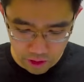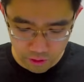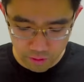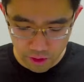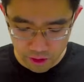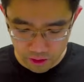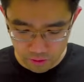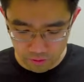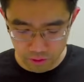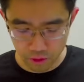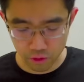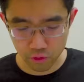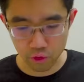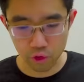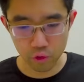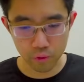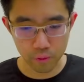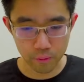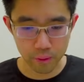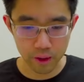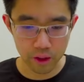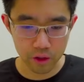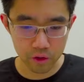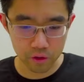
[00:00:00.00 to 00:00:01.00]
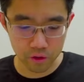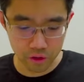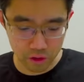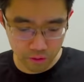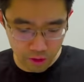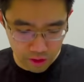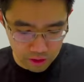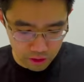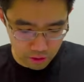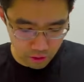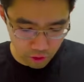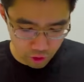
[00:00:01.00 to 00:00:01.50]
rest of the group, because the
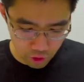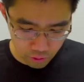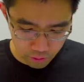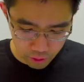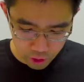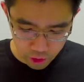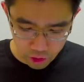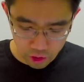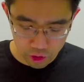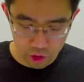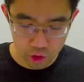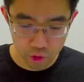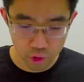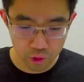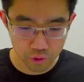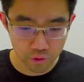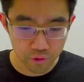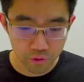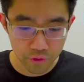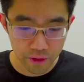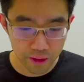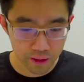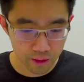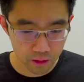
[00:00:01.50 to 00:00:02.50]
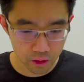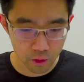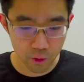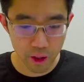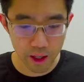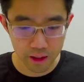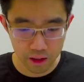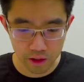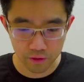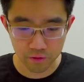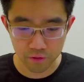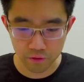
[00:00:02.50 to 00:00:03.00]
rest of the group do feel
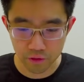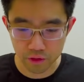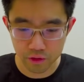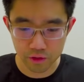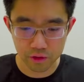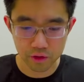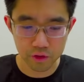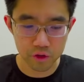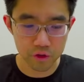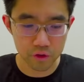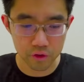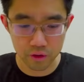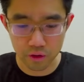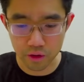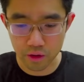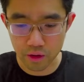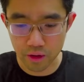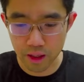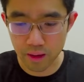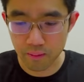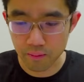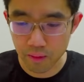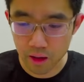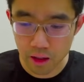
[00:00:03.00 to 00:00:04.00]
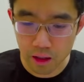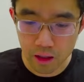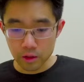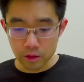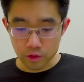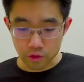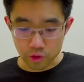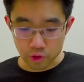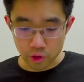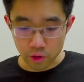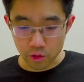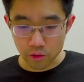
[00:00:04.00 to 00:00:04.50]
quite different to them.
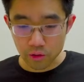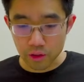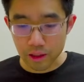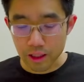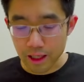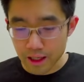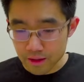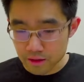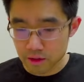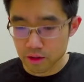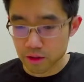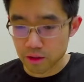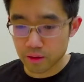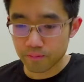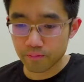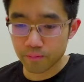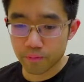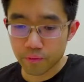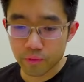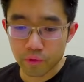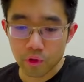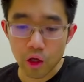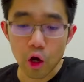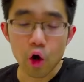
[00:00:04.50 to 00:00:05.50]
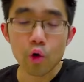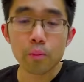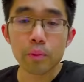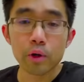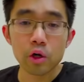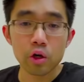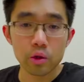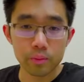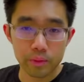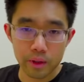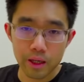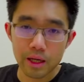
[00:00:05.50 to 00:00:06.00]
So let's open
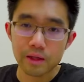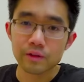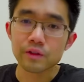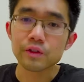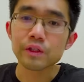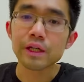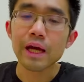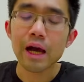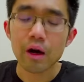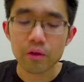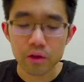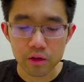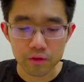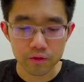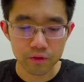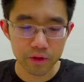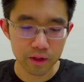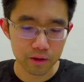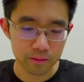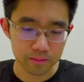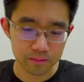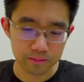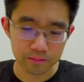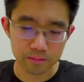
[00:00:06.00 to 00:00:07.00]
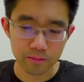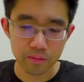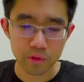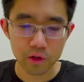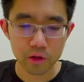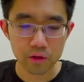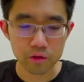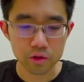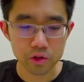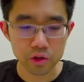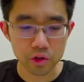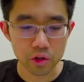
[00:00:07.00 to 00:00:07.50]
up and see how they feel.
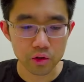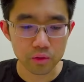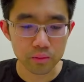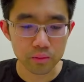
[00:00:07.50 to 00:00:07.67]
So